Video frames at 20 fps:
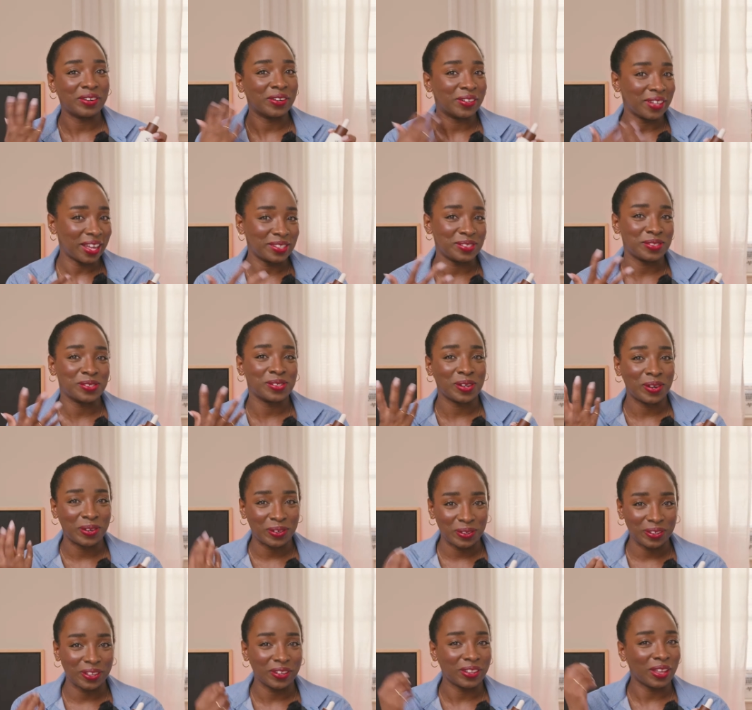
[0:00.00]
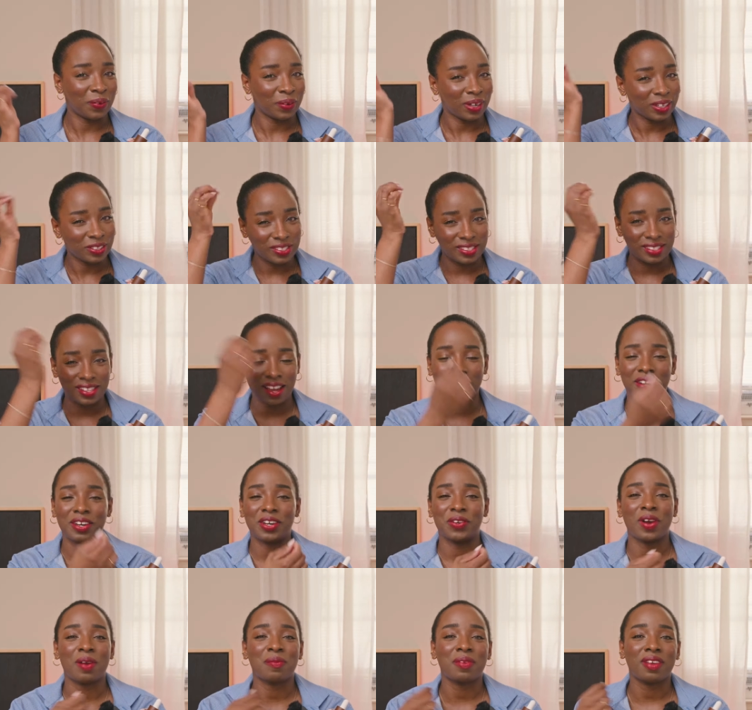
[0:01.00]
or as you saw earlier, like where I just dotted
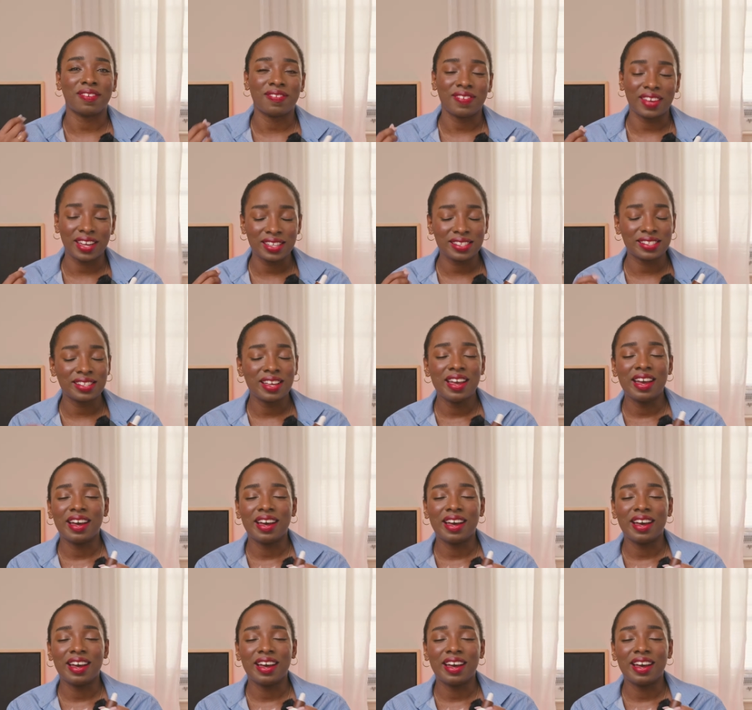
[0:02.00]
around my face.